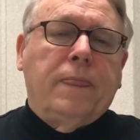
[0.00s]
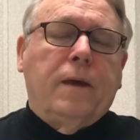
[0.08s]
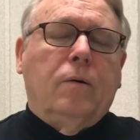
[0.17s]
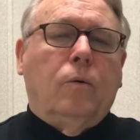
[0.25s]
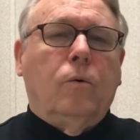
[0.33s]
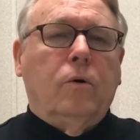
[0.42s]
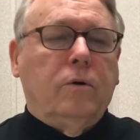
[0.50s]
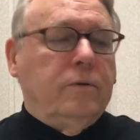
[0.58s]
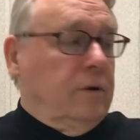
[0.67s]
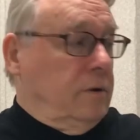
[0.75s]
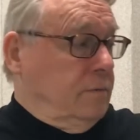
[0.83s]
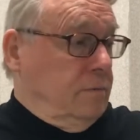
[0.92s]
or
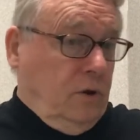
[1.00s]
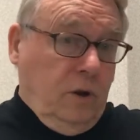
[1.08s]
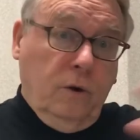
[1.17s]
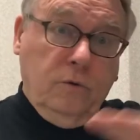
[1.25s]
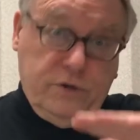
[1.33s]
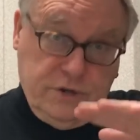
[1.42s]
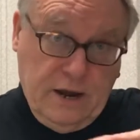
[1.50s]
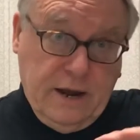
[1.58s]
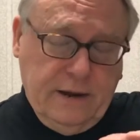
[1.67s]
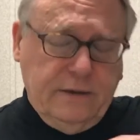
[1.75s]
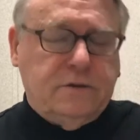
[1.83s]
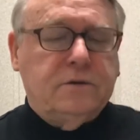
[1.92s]
the low
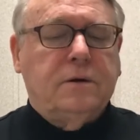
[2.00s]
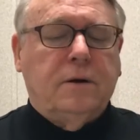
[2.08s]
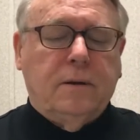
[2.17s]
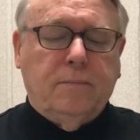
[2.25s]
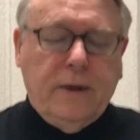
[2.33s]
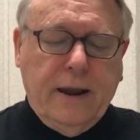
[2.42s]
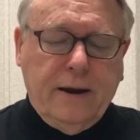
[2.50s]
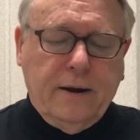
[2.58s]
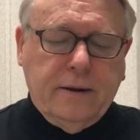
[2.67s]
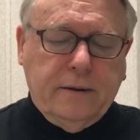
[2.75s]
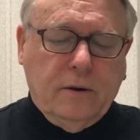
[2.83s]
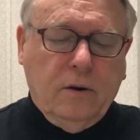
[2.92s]
signs
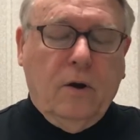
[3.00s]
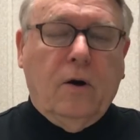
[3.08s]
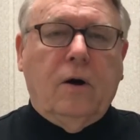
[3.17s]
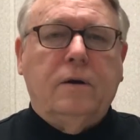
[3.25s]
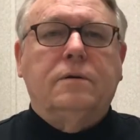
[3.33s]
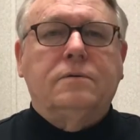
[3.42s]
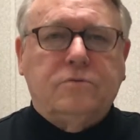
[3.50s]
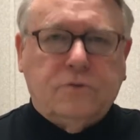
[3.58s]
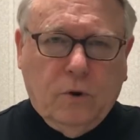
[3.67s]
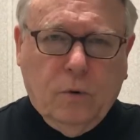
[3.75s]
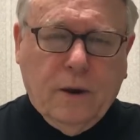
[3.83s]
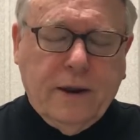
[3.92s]
planted in the lawn
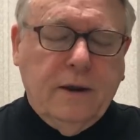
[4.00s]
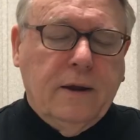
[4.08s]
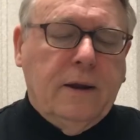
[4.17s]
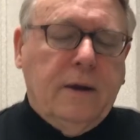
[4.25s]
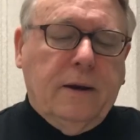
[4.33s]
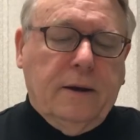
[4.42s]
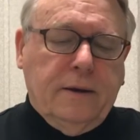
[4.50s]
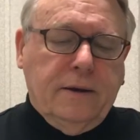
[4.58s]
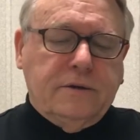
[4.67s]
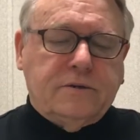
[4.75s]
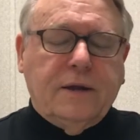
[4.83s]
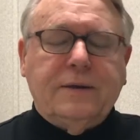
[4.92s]
solely,
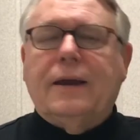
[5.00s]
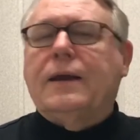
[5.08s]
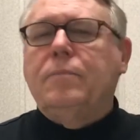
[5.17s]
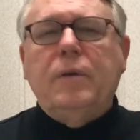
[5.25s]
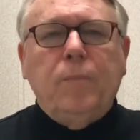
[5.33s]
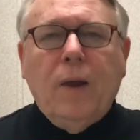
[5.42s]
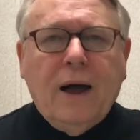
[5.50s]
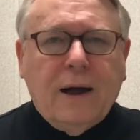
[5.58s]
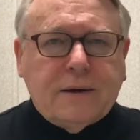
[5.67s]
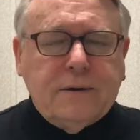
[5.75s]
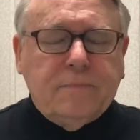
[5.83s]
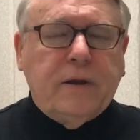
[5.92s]
is that they can be
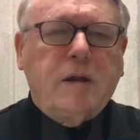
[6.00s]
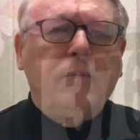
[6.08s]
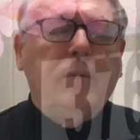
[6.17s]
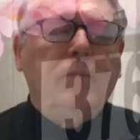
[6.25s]
blocked. They can be